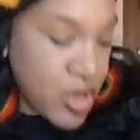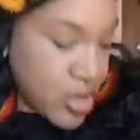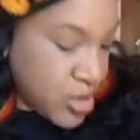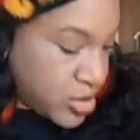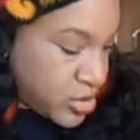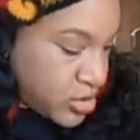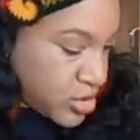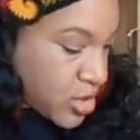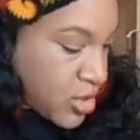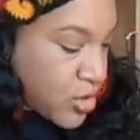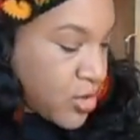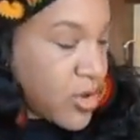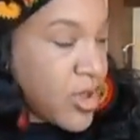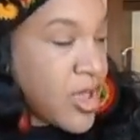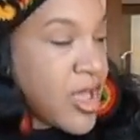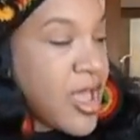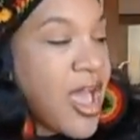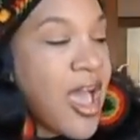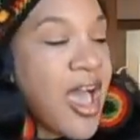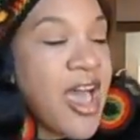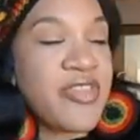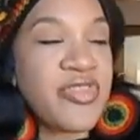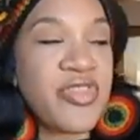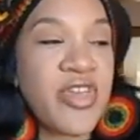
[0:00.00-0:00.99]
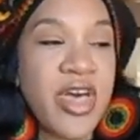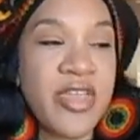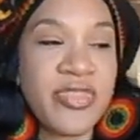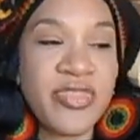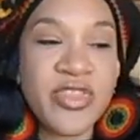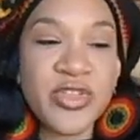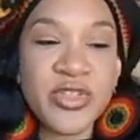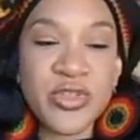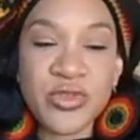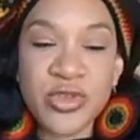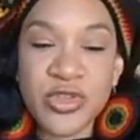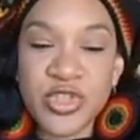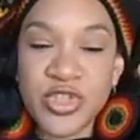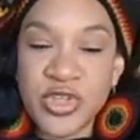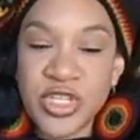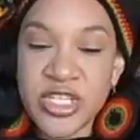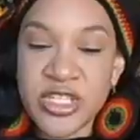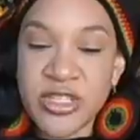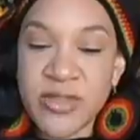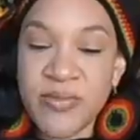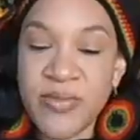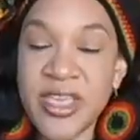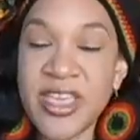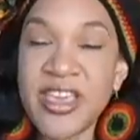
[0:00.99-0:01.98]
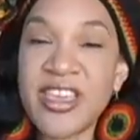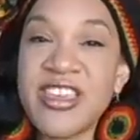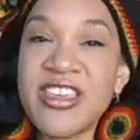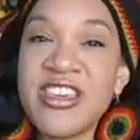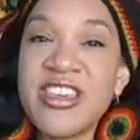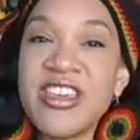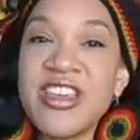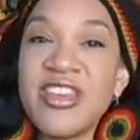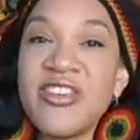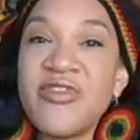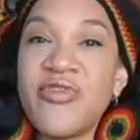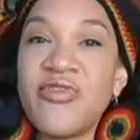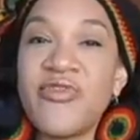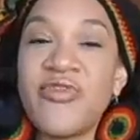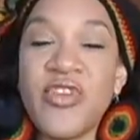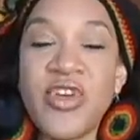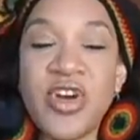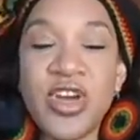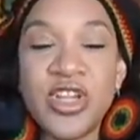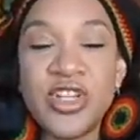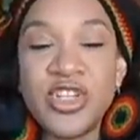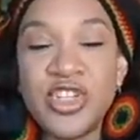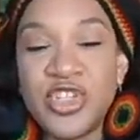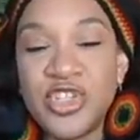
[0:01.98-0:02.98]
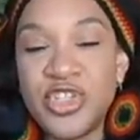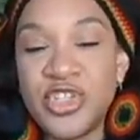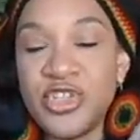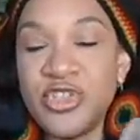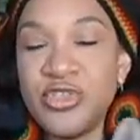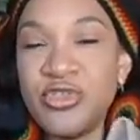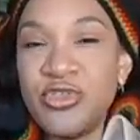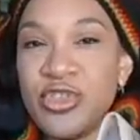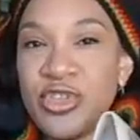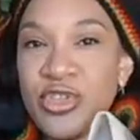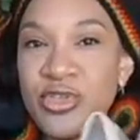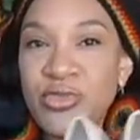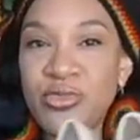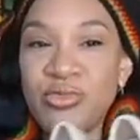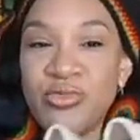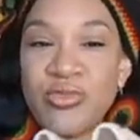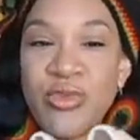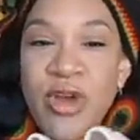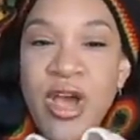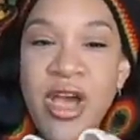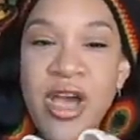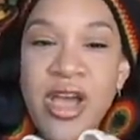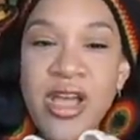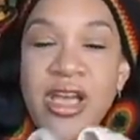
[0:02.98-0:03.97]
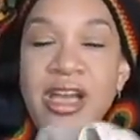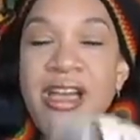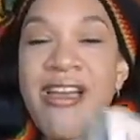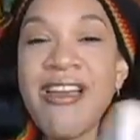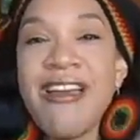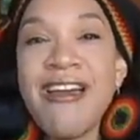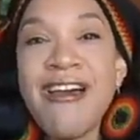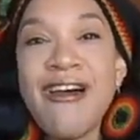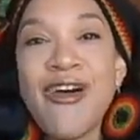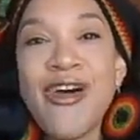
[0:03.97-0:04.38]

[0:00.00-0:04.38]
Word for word: so I thought this would just be a good fun shoe to rock